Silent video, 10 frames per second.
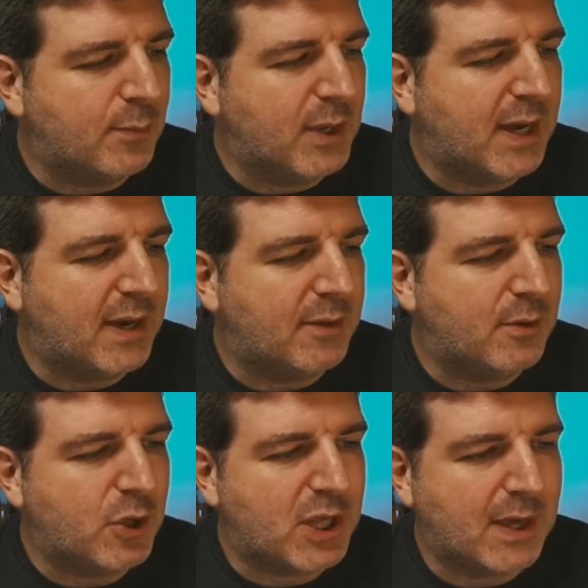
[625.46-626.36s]
we had
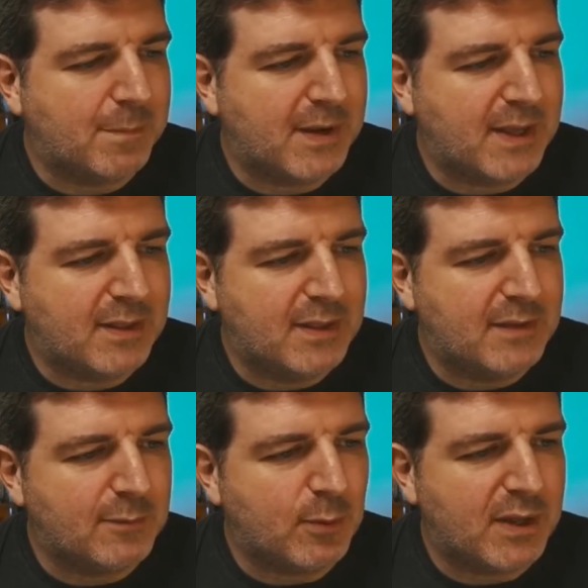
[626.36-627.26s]
a shape like
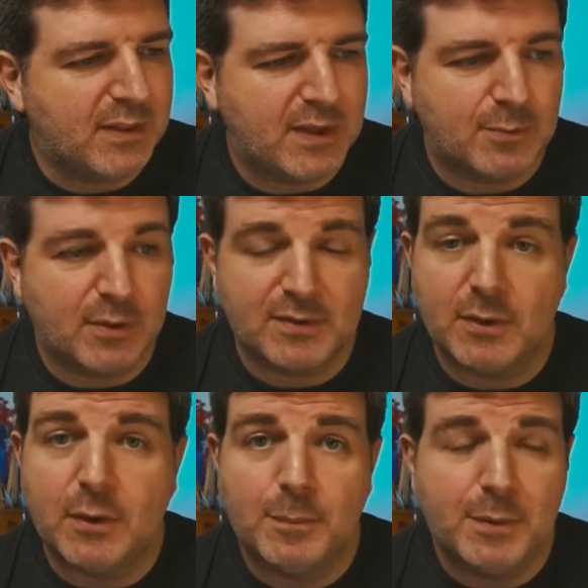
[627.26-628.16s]
this one that was
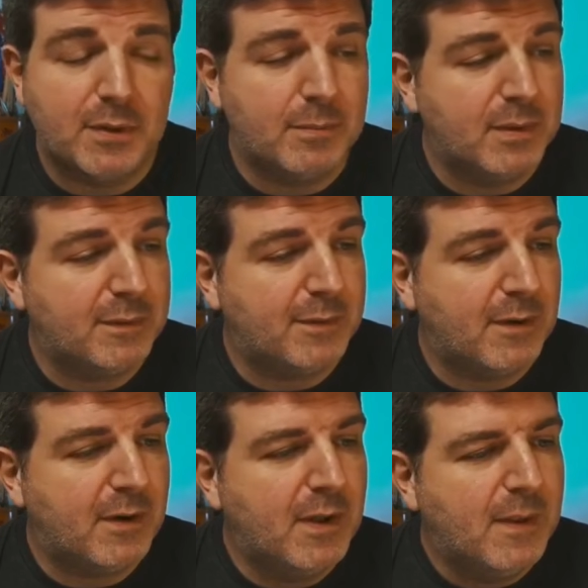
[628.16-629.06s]
open before.